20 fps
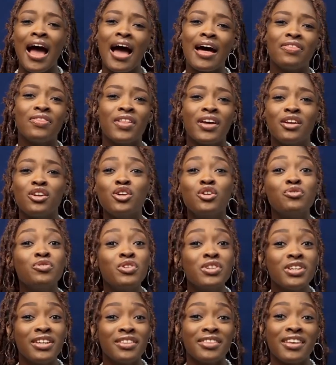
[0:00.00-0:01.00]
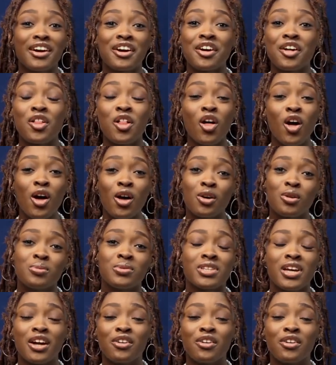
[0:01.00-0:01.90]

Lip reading: and then even in their clubs.